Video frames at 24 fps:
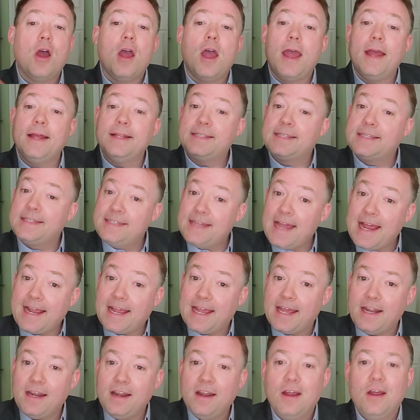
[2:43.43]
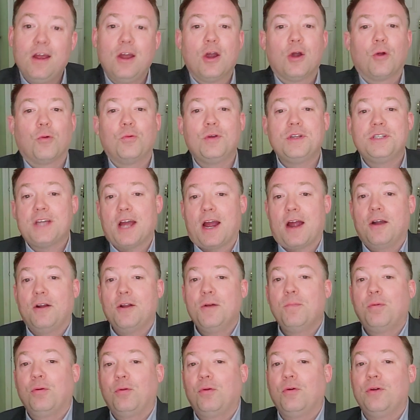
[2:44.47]
and second, retired
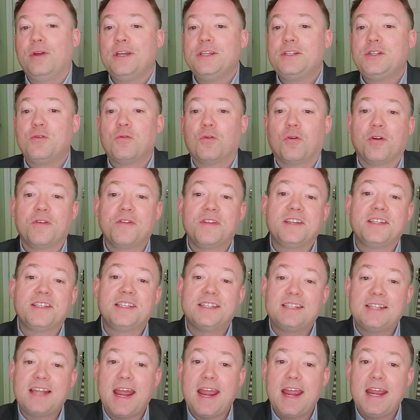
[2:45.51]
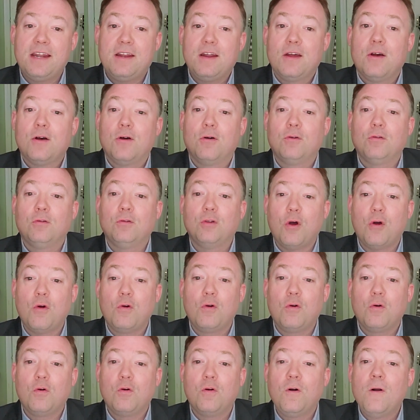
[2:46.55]
employees who are in the state,
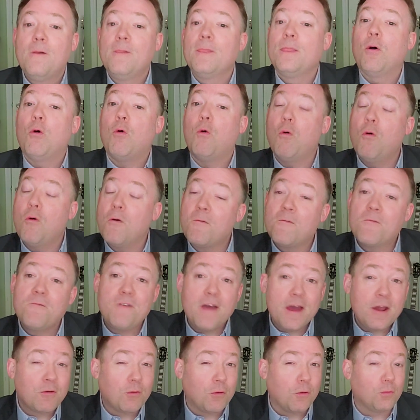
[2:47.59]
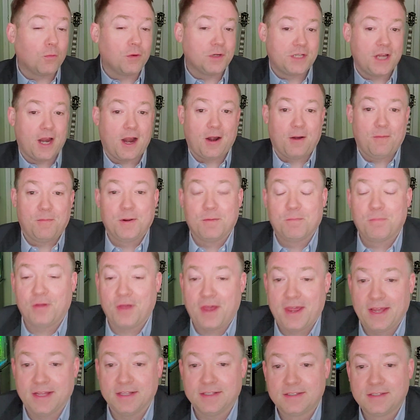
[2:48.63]
local, or federal retirement
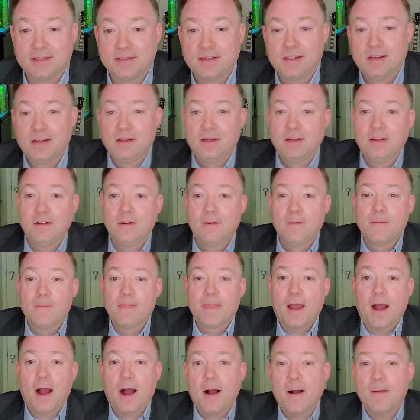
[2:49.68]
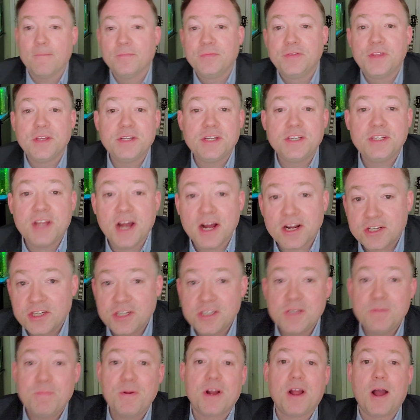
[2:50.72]
plans. The
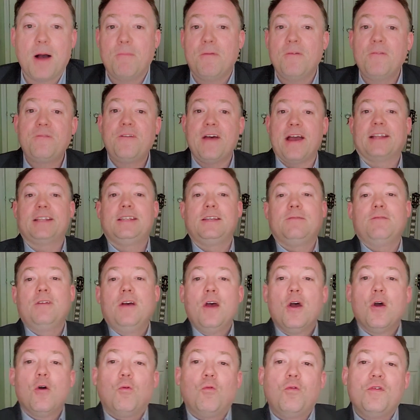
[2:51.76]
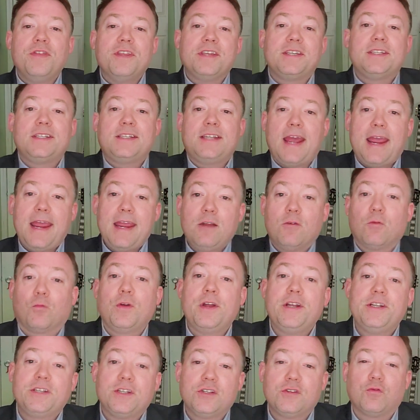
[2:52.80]
deductions become effective when the state
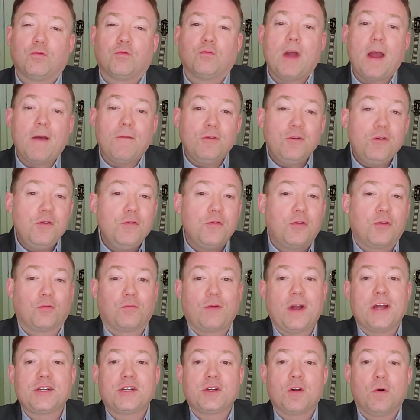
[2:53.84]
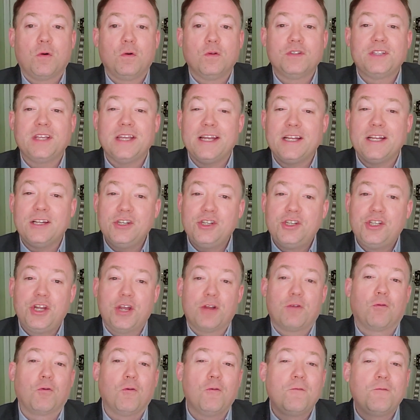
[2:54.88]
reaches revenue thresholds in
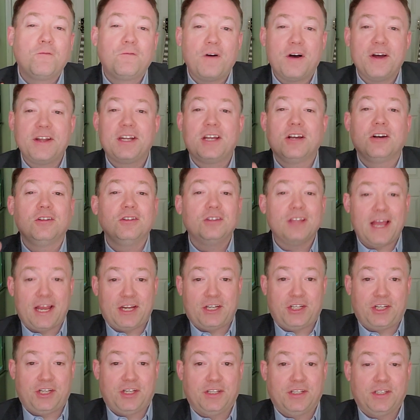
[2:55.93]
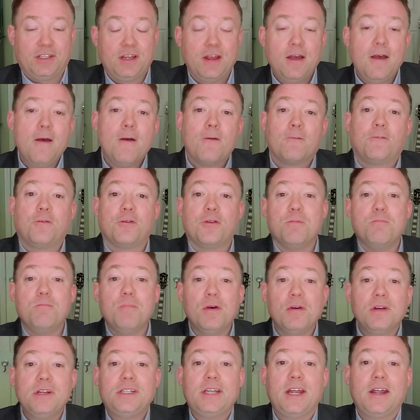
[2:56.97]
general fund collections. For the
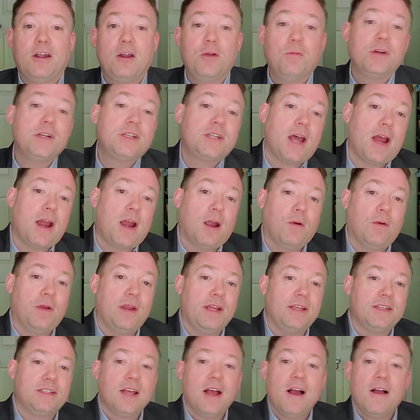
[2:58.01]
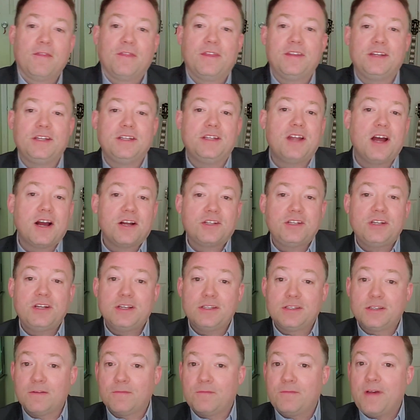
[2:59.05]
military retirees, the deduction
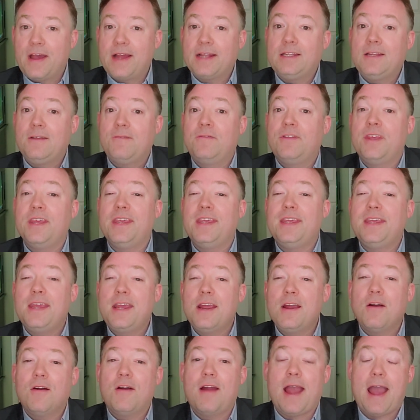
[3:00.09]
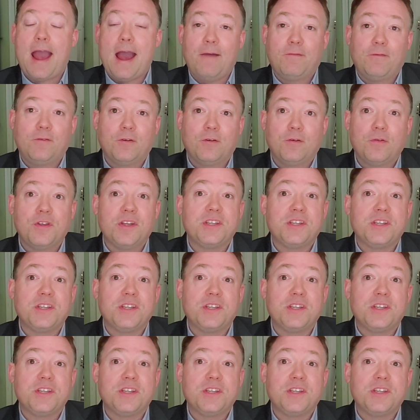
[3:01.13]
is effective the year after the